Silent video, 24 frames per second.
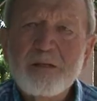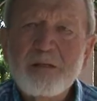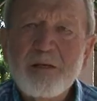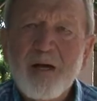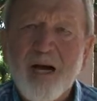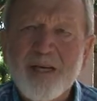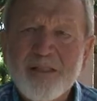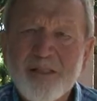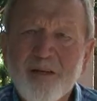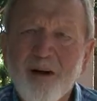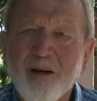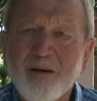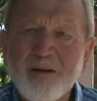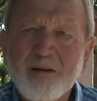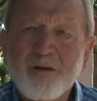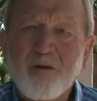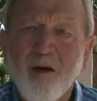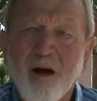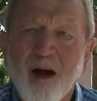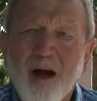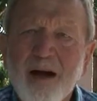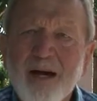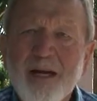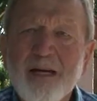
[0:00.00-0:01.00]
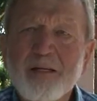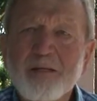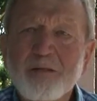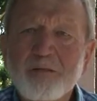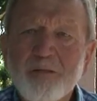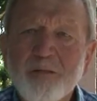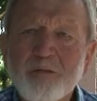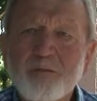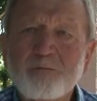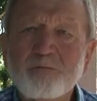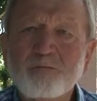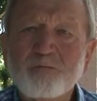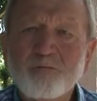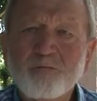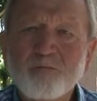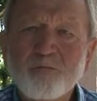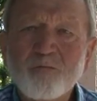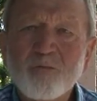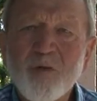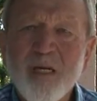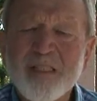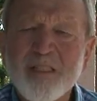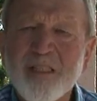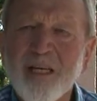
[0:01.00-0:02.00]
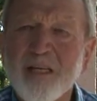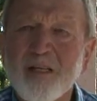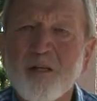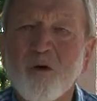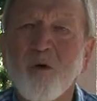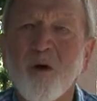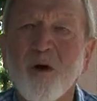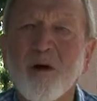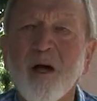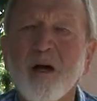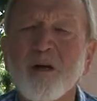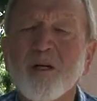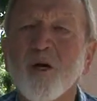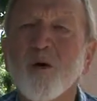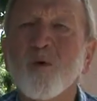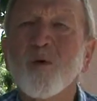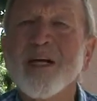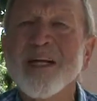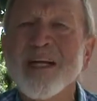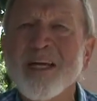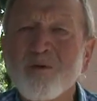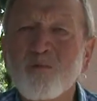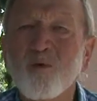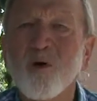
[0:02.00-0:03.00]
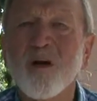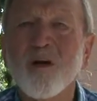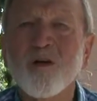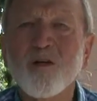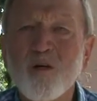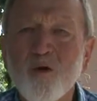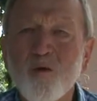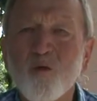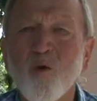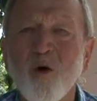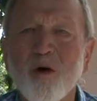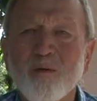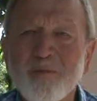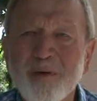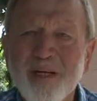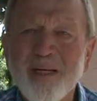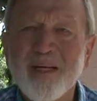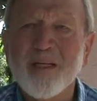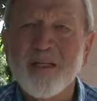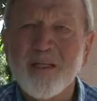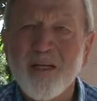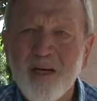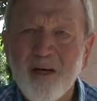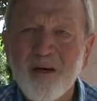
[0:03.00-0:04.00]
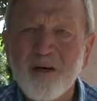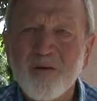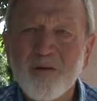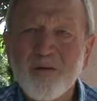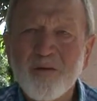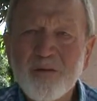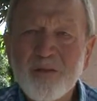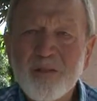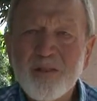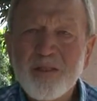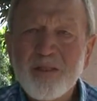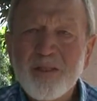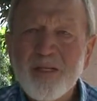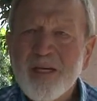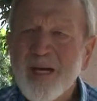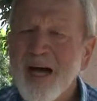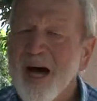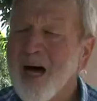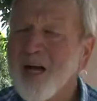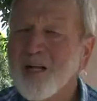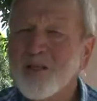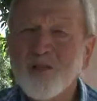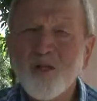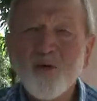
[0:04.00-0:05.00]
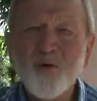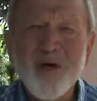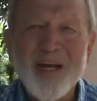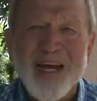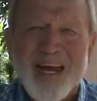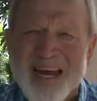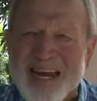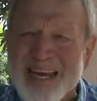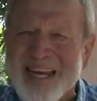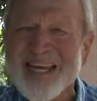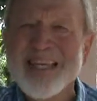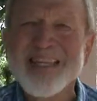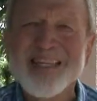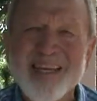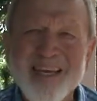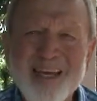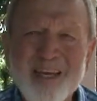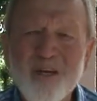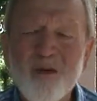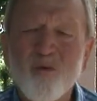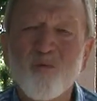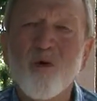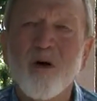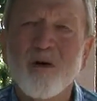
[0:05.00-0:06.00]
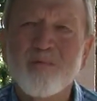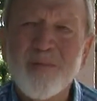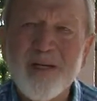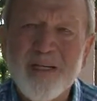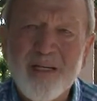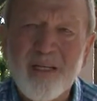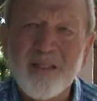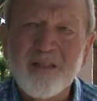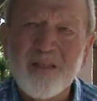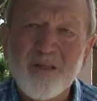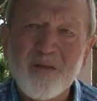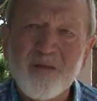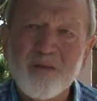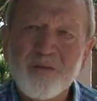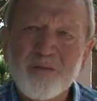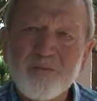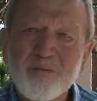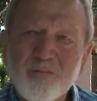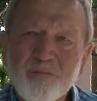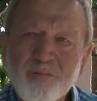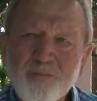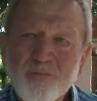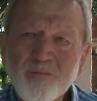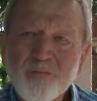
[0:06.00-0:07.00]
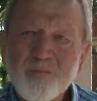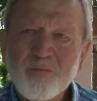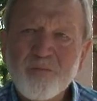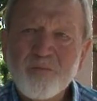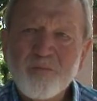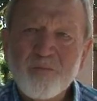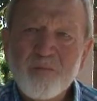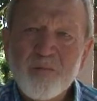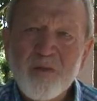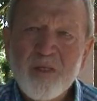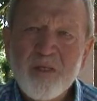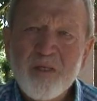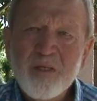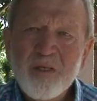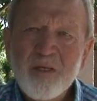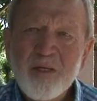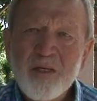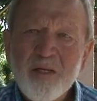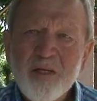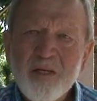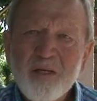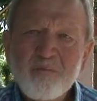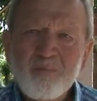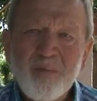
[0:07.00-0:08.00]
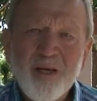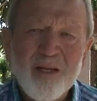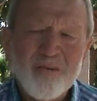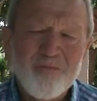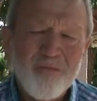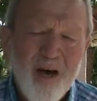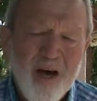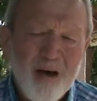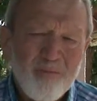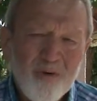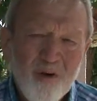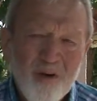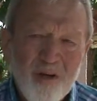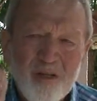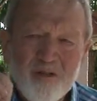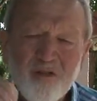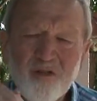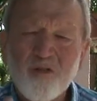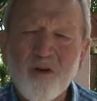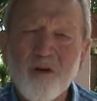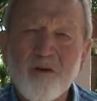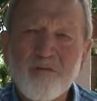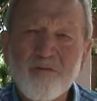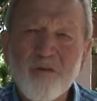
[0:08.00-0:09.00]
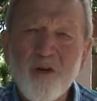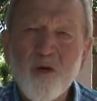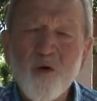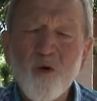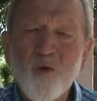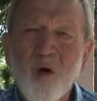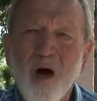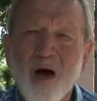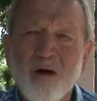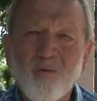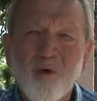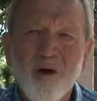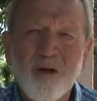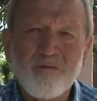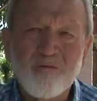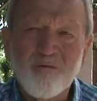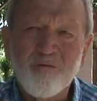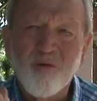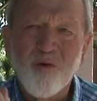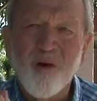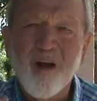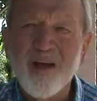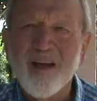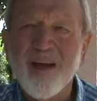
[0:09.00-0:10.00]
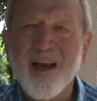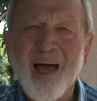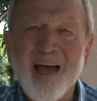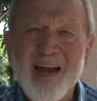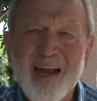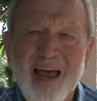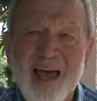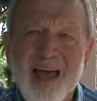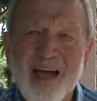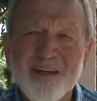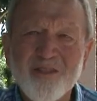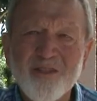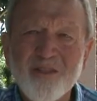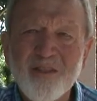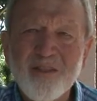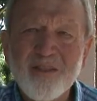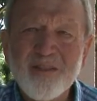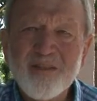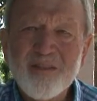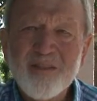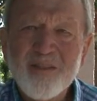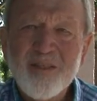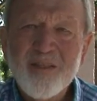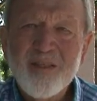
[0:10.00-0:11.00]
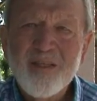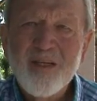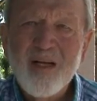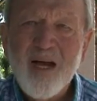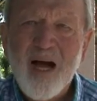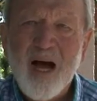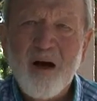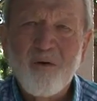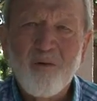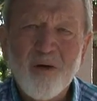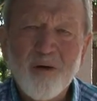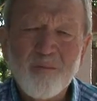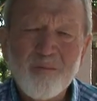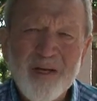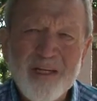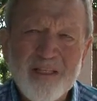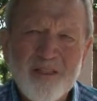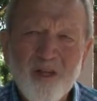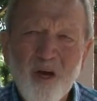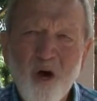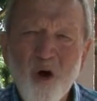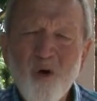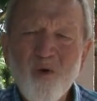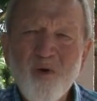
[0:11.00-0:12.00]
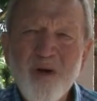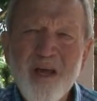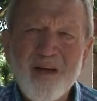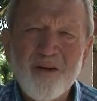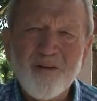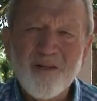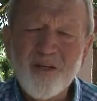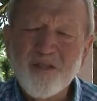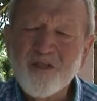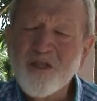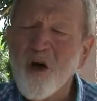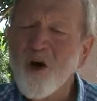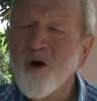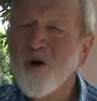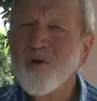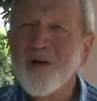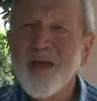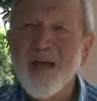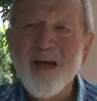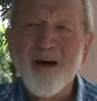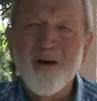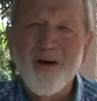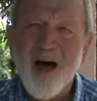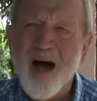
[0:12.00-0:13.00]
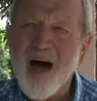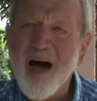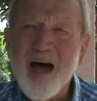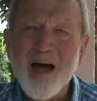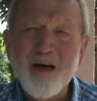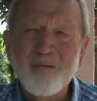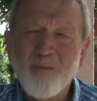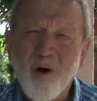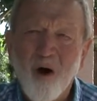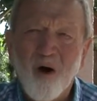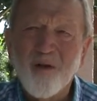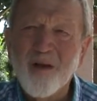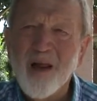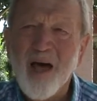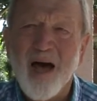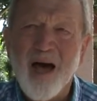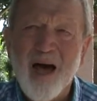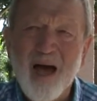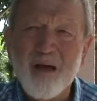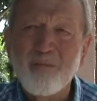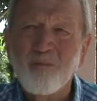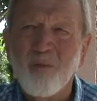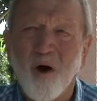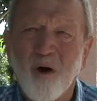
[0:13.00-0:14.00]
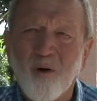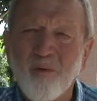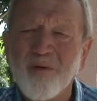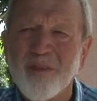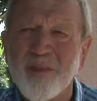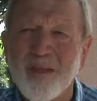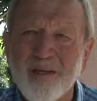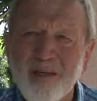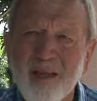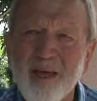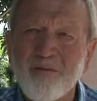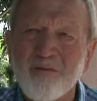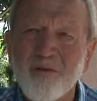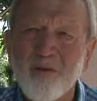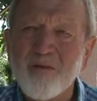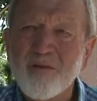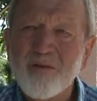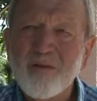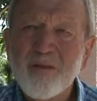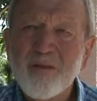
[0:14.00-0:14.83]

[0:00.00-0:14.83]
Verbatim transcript: I started to cry. I said, Lord, I'll go anywhere you want me to go. I'll do anything you want me to do. But if I'm going to serve you, I want frontline action. I want to be toenail to toenail, eyeball to eyeball with the devil.